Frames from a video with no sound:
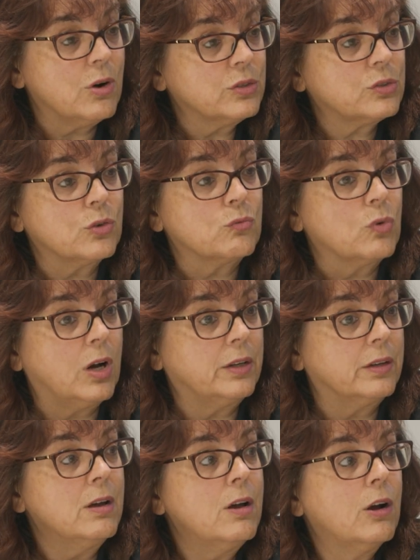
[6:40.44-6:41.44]
you also
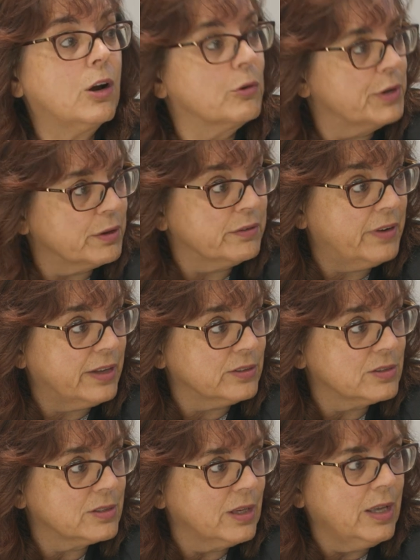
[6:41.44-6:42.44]
run career events.